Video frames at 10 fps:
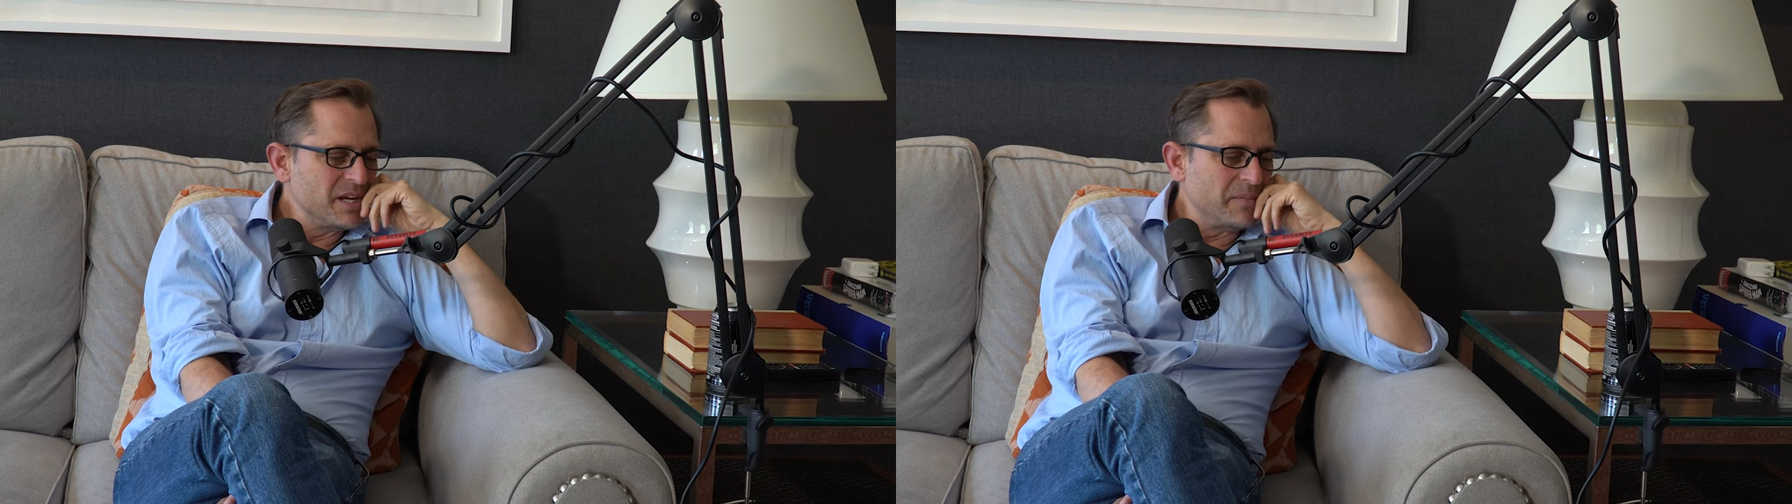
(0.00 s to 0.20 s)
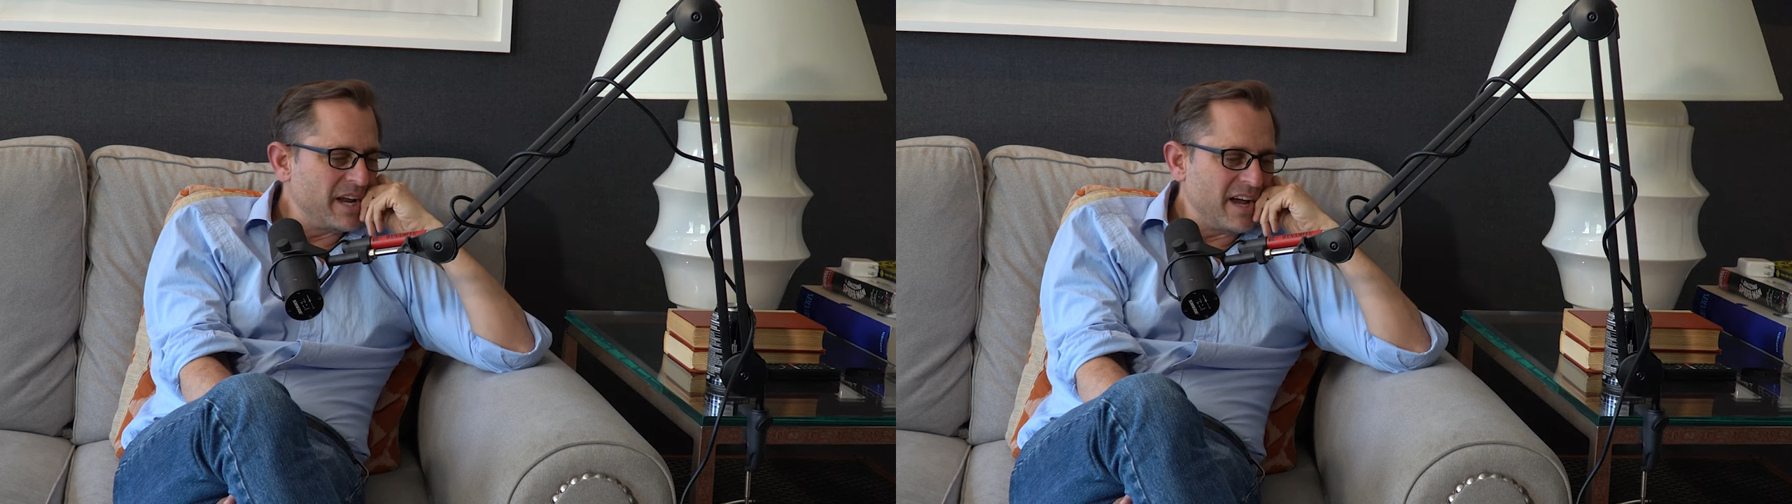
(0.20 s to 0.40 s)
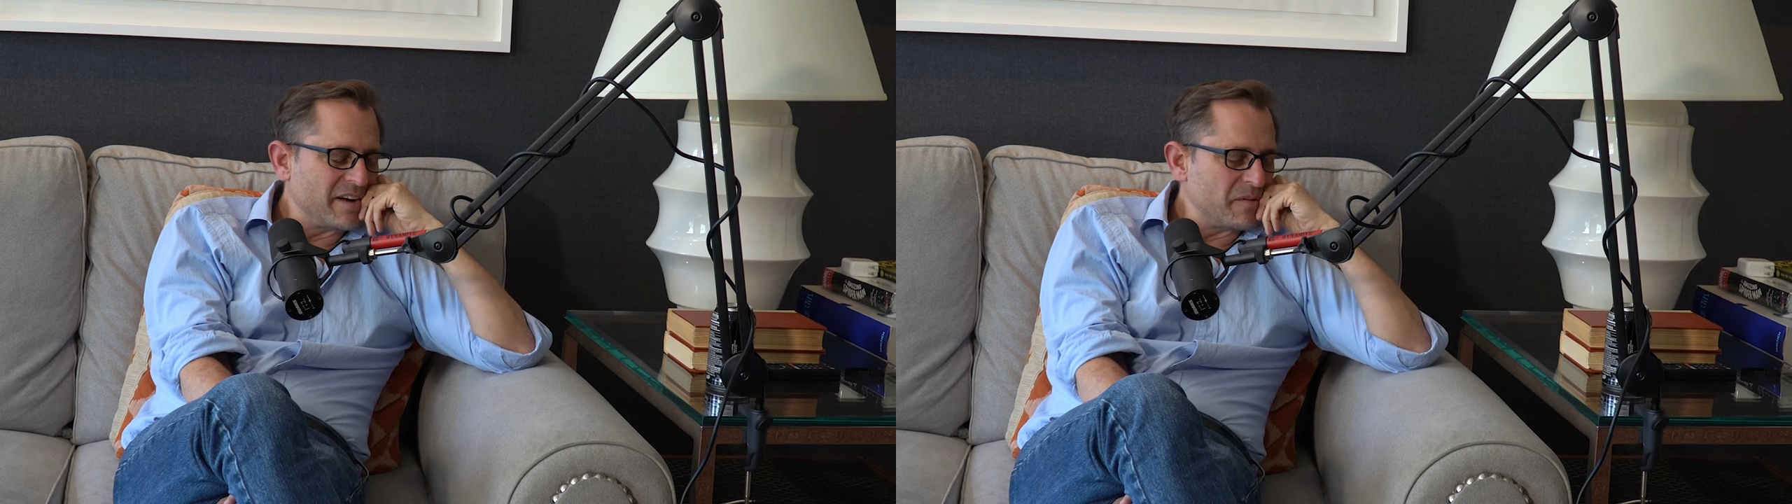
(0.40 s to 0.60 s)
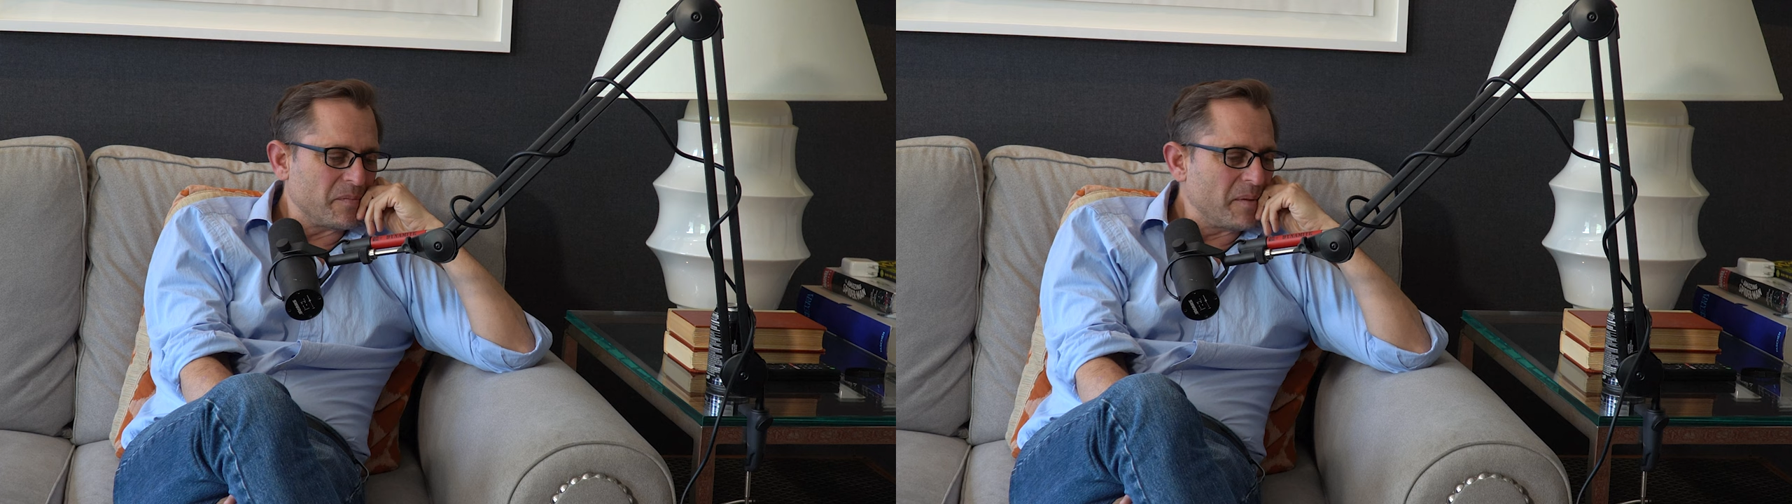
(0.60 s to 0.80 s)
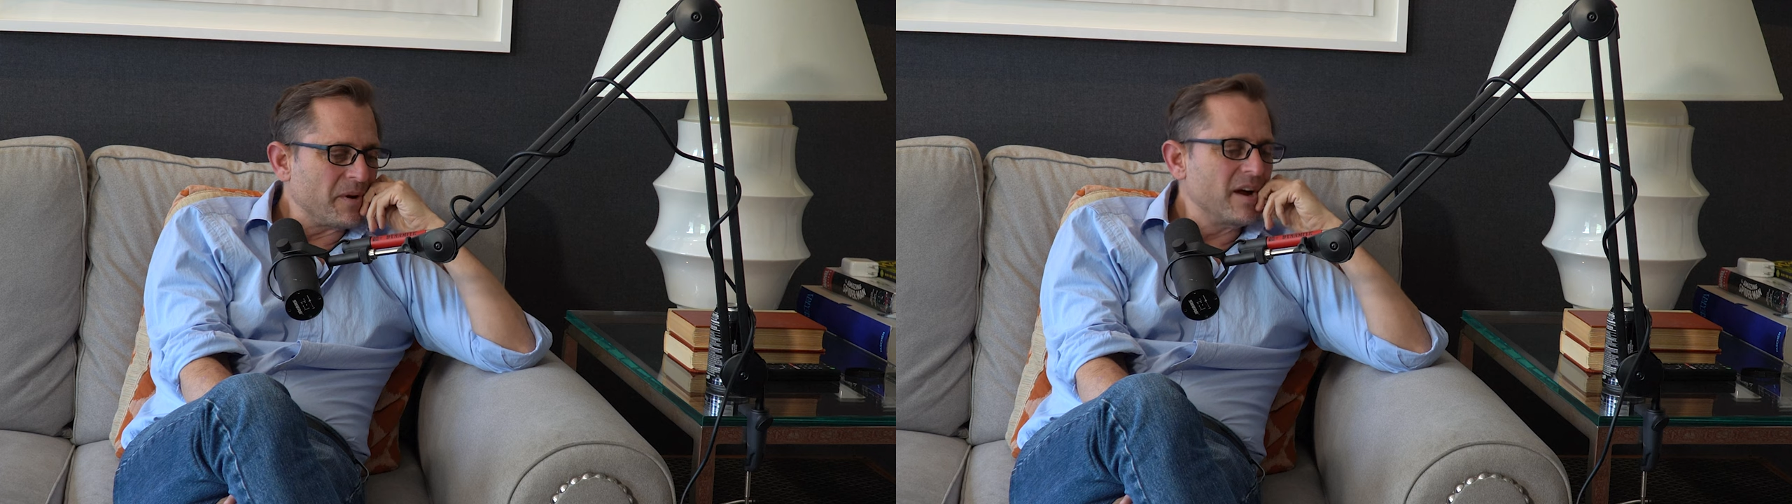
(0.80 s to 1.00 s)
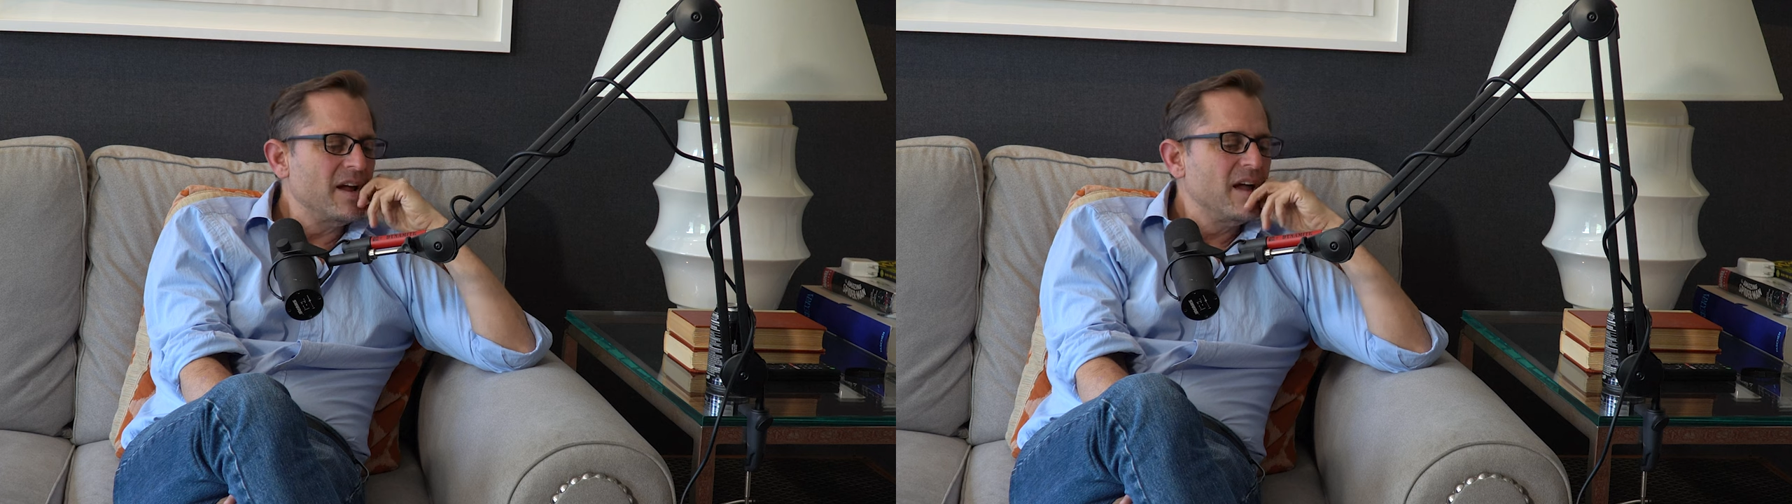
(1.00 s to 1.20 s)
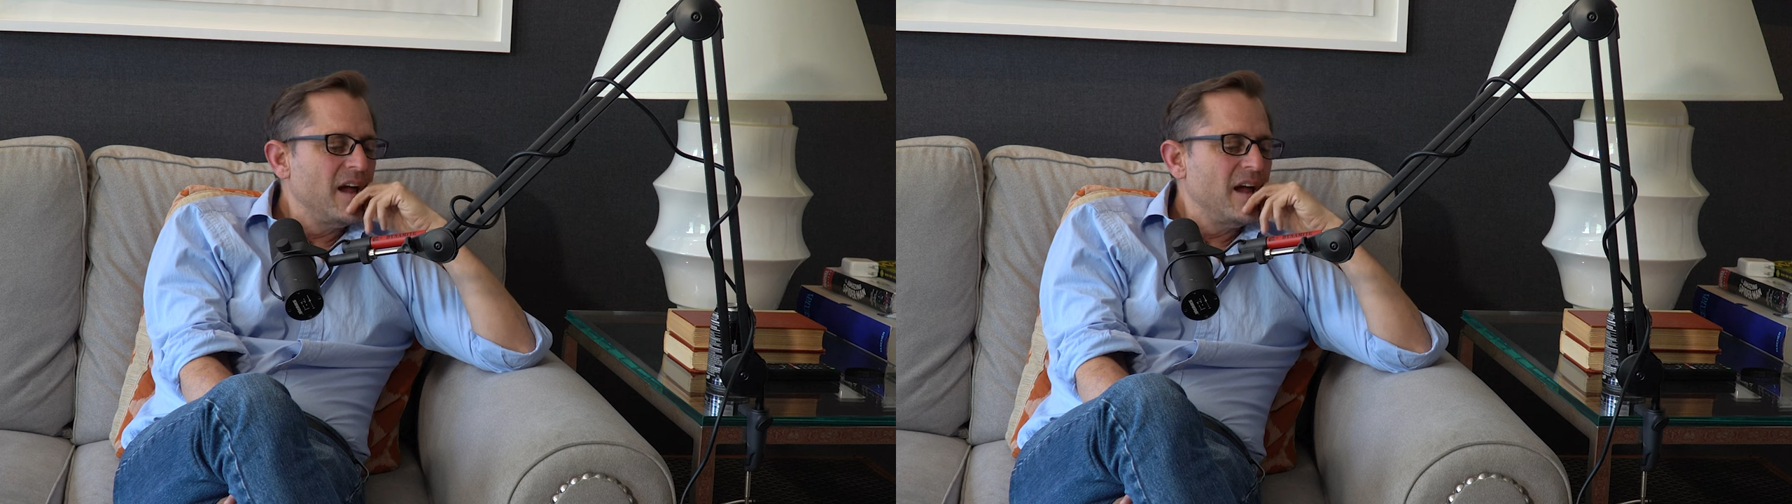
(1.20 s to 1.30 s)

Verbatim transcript: Somebody I don't remember,